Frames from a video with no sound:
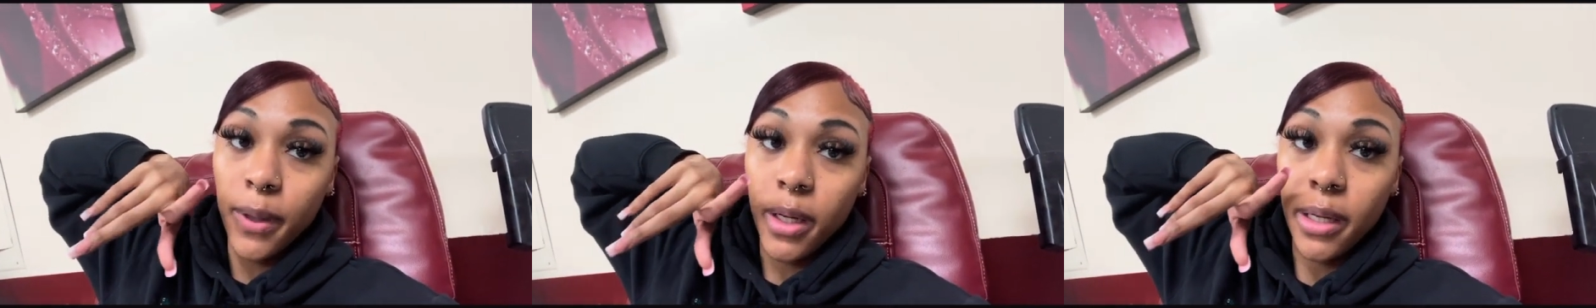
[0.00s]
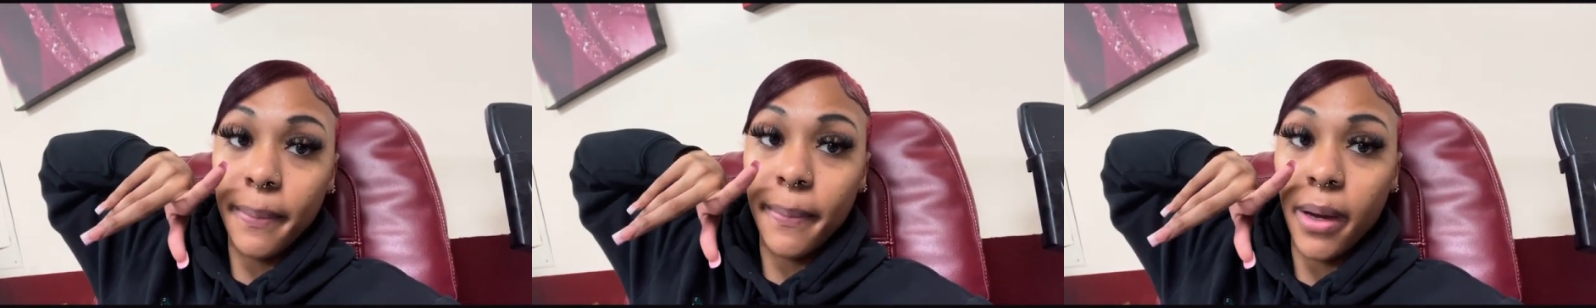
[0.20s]

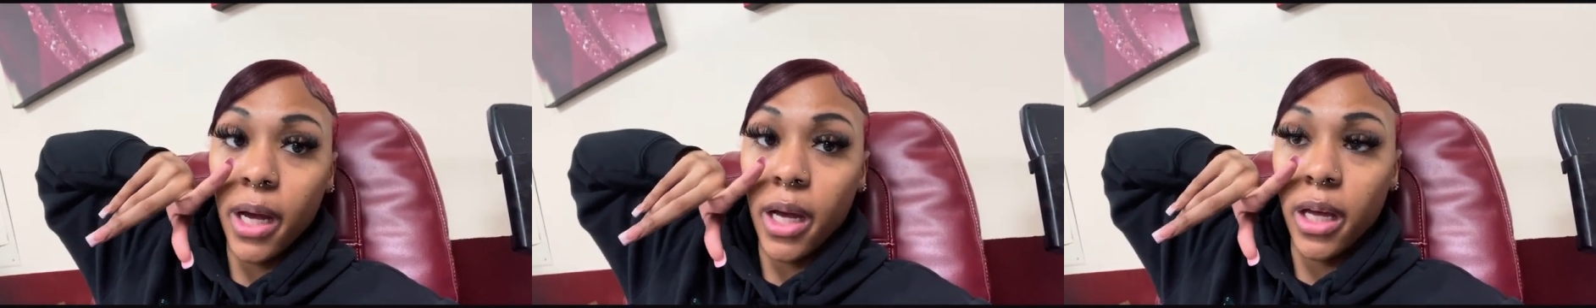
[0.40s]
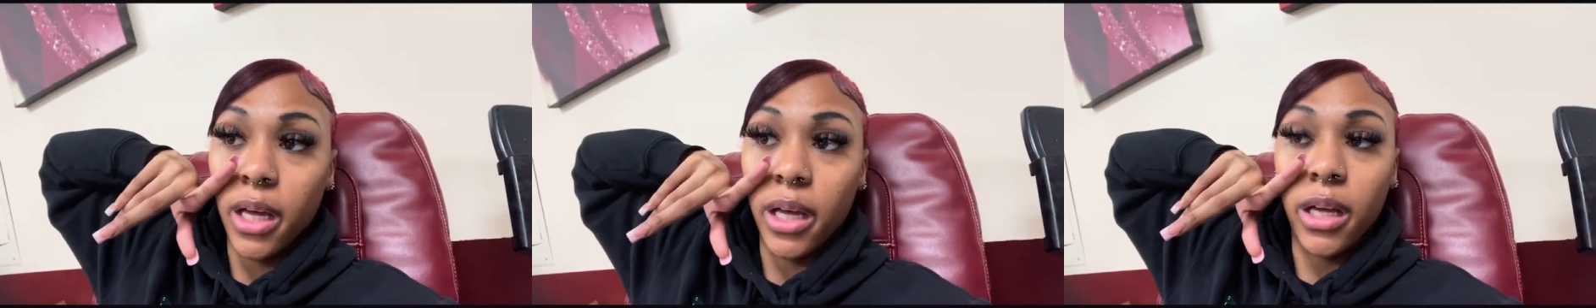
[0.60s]
put
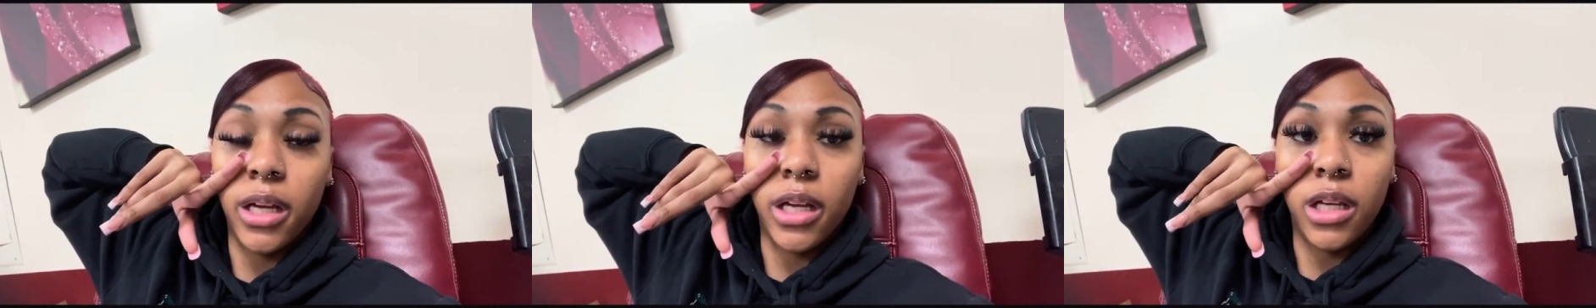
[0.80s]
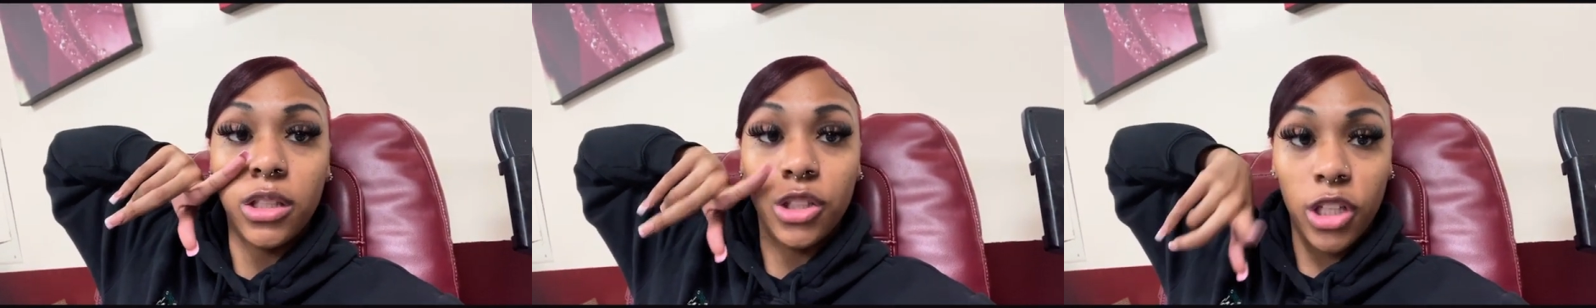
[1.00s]
my
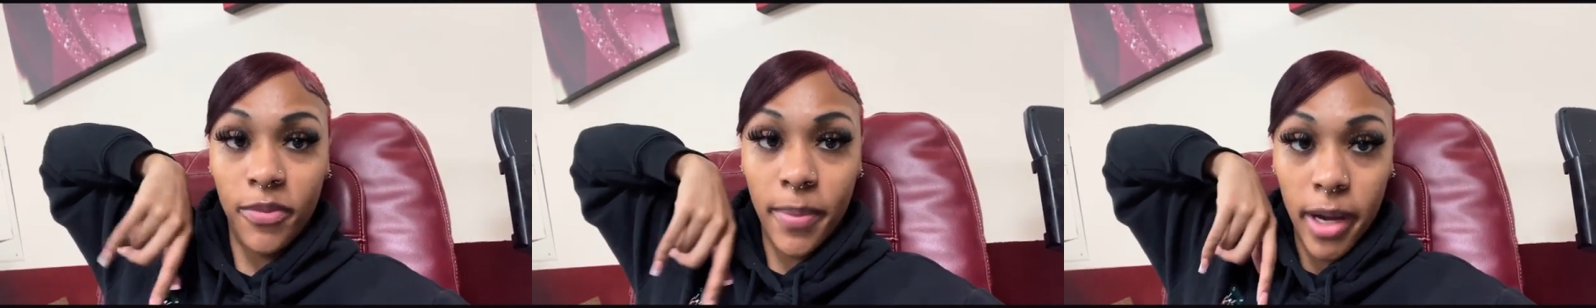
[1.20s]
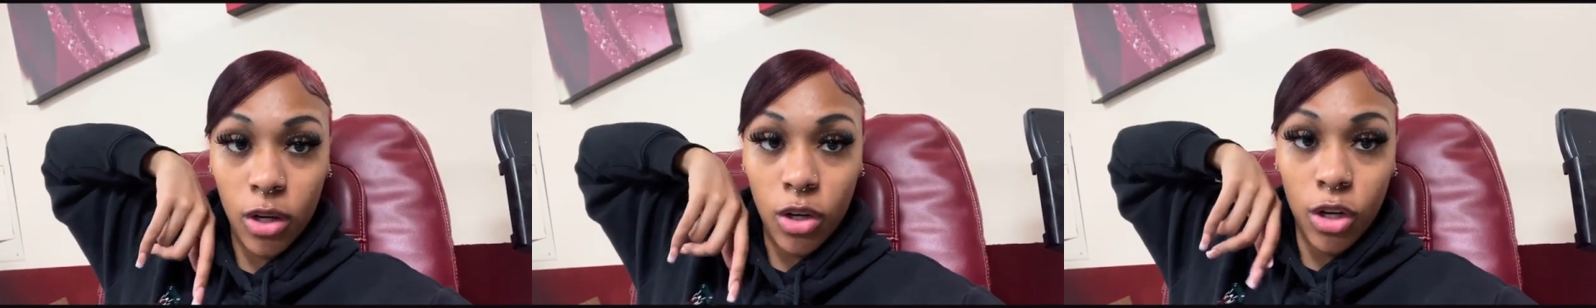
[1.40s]
stuff
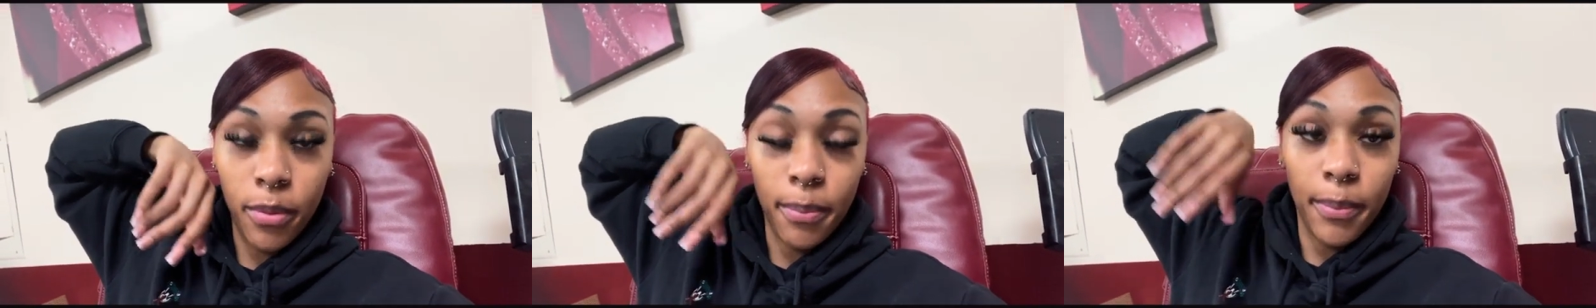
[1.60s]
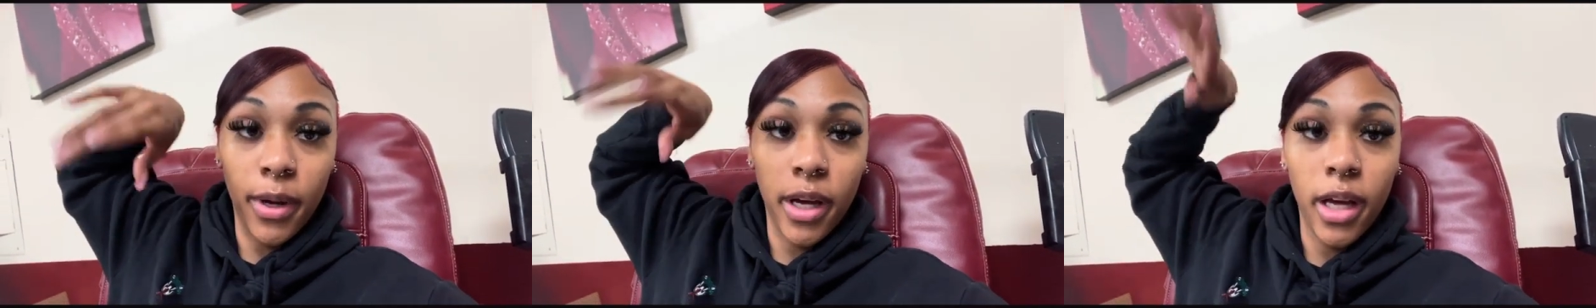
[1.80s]
back
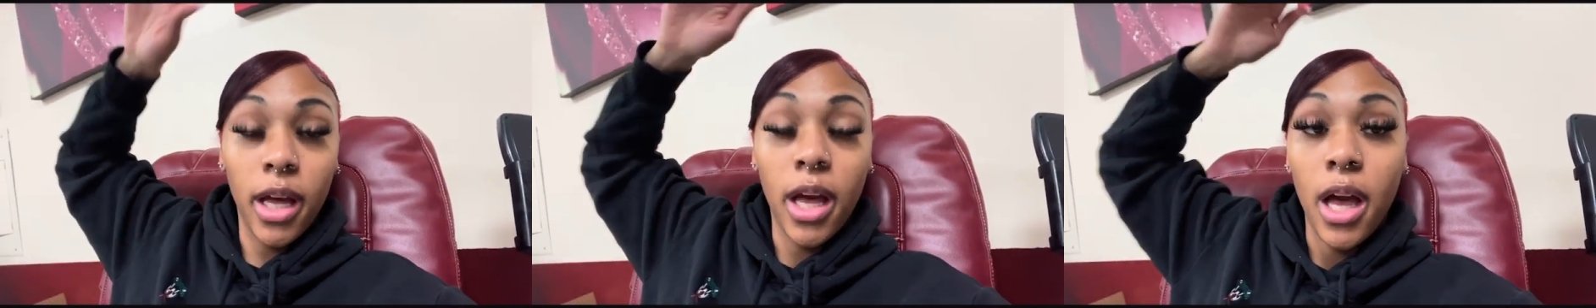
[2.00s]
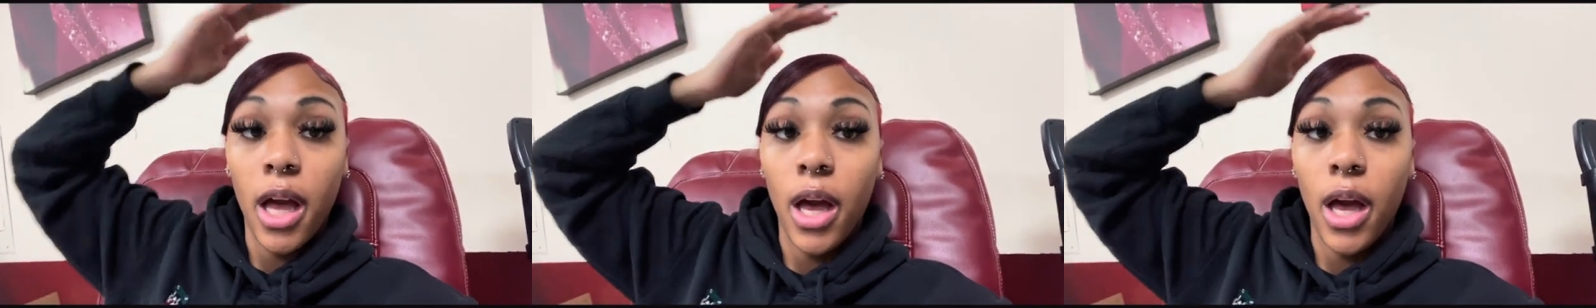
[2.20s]
on, but